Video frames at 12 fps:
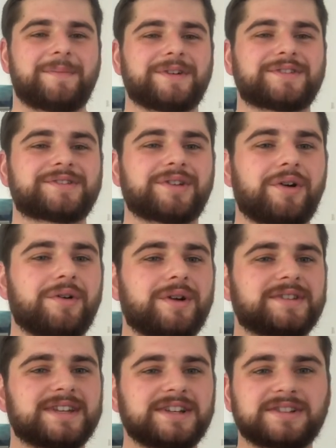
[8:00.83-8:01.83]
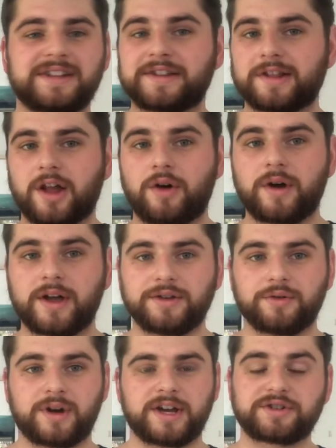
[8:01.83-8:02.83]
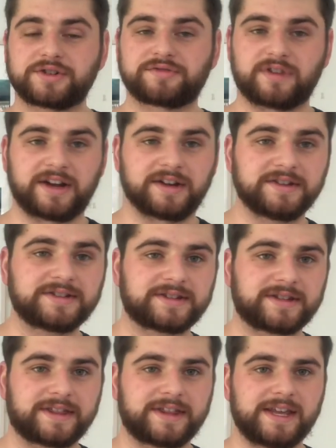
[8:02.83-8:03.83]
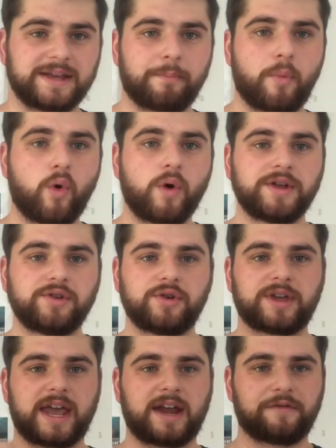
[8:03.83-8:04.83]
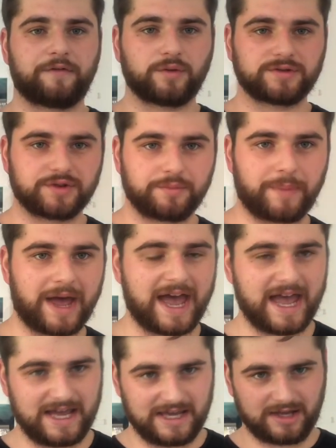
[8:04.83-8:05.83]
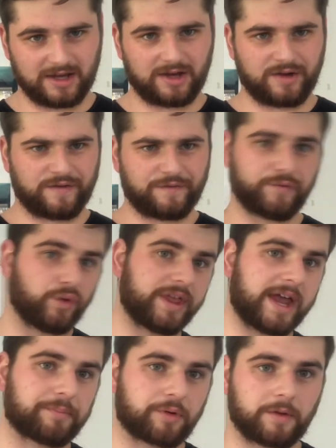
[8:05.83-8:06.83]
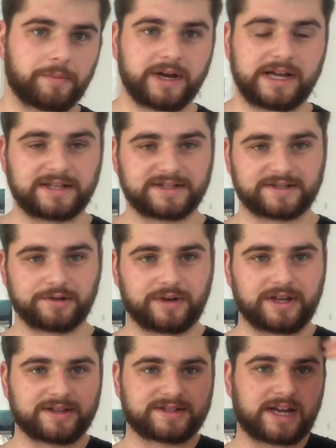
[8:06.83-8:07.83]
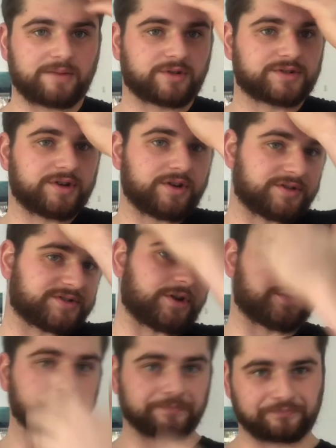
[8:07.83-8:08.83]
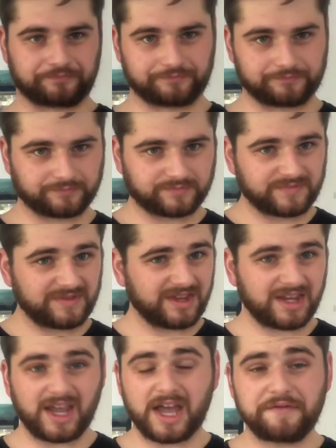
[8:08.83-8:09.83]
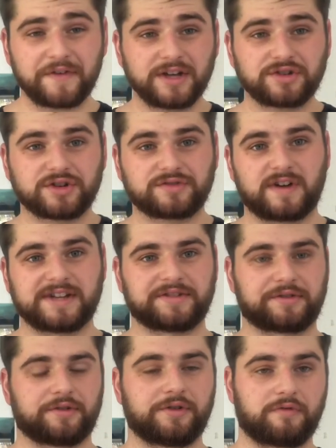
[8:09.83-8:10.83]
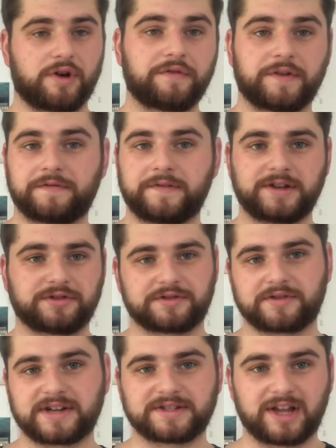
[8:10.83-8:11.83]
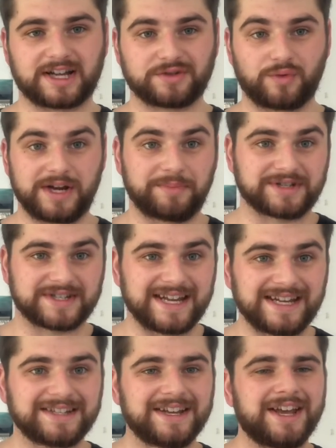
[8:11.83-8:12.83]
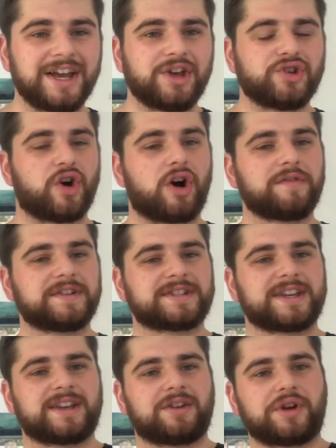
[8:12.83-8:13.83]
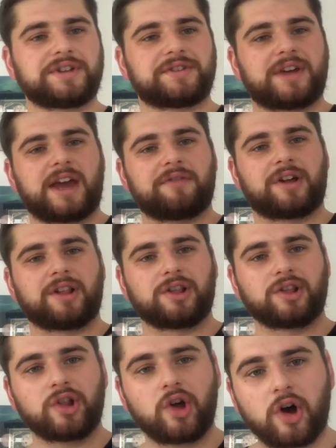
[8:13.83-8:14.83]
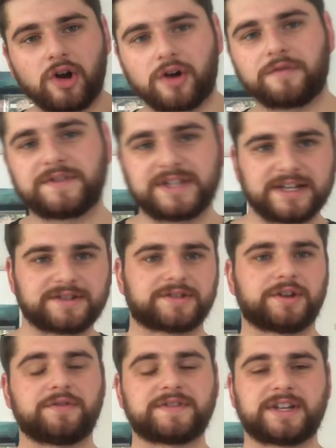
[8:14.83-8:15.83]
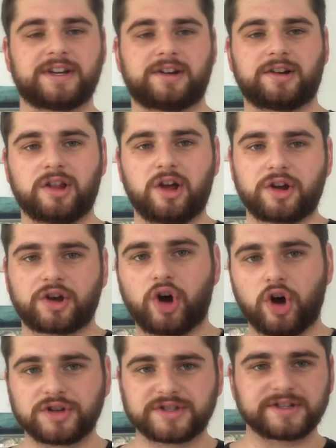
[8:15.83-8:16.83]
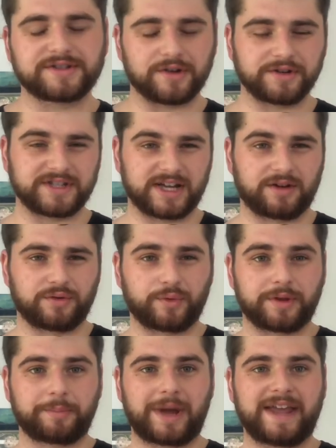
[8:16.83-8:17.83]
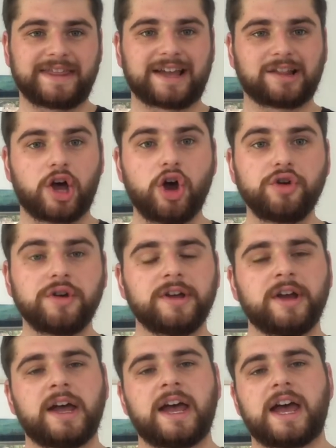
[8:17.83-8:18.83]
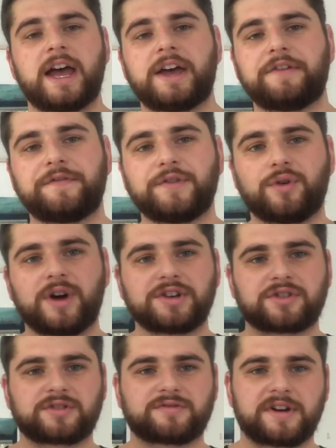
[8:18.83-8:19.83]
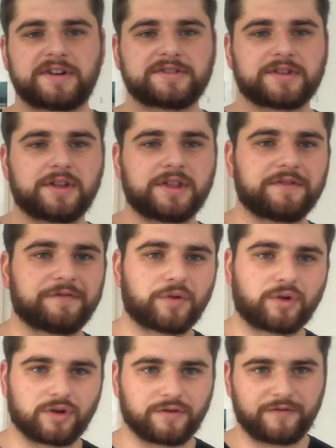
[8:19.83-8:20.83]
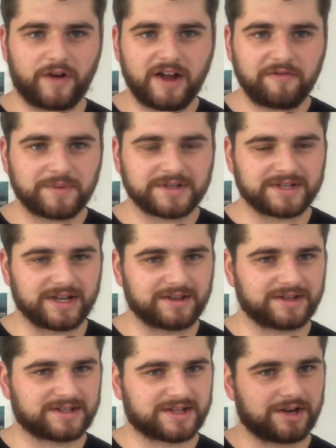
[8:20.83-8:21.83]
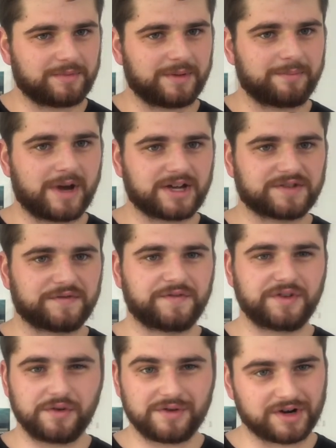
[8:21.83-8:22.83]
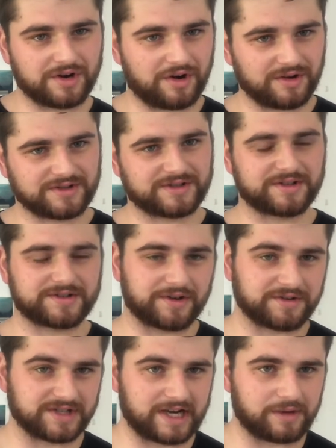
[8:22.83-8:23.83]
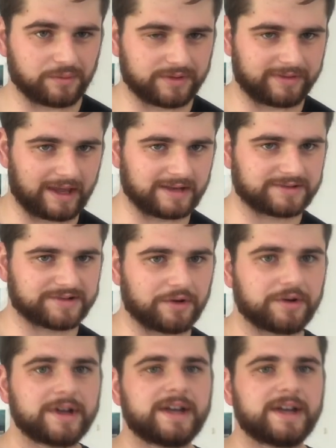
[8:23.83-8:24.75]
So essentially, the lower your interest rate is, the more you can afford to pay for that property and still get the same return. So if interest rates are through the roof, if interest rates are like 20%, you're obviously going to have a lot of debt servicing and a lot of costs associated with paying that loan. If your interest rate is only 4 or 5%, there's going to be much fewer costs associated with that. So